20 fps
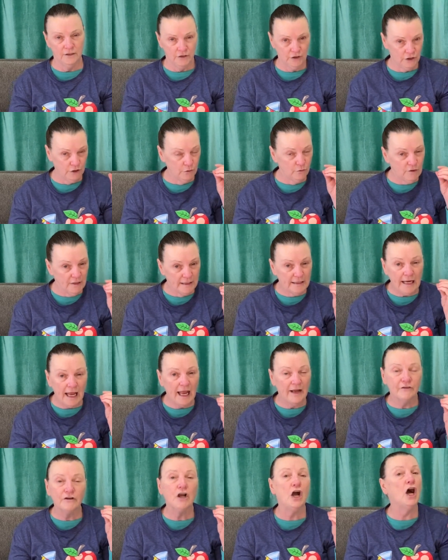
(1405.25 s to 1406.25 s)
You need to
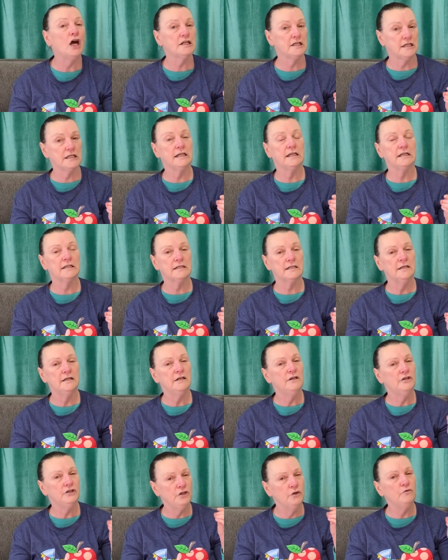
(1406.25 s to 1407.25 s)
have content.
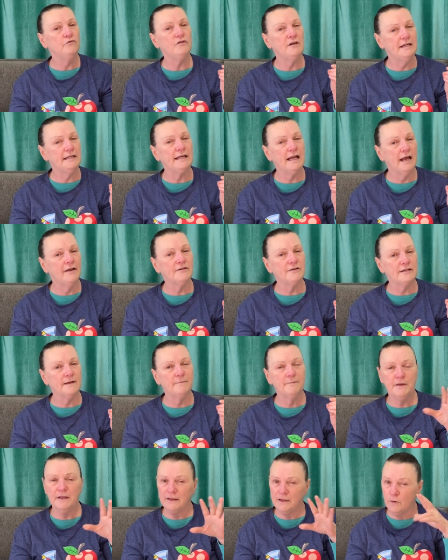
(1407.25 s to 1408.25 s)
You need to have
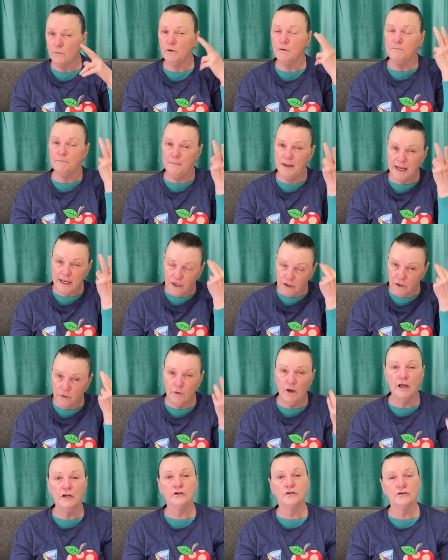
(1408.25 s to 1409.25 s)
something that will make
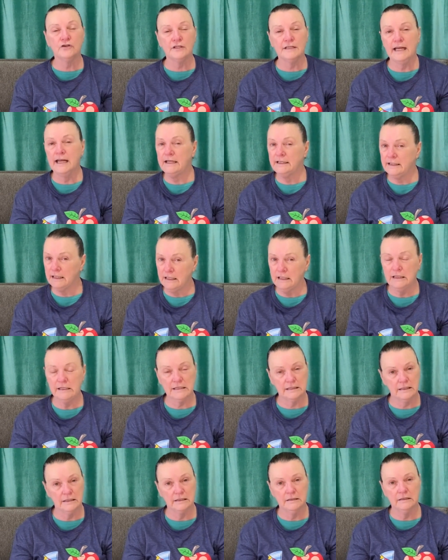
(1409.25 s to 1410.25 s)
you understand and
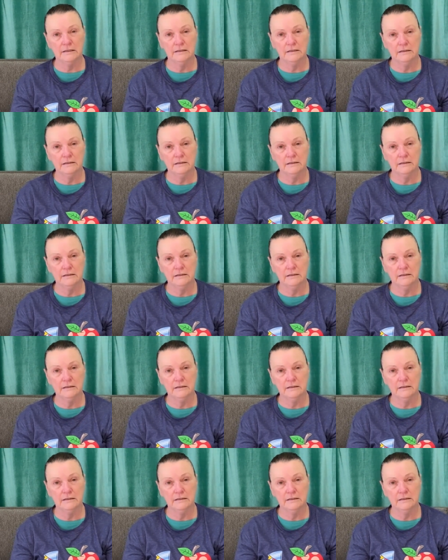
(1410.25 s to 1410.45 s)
listen.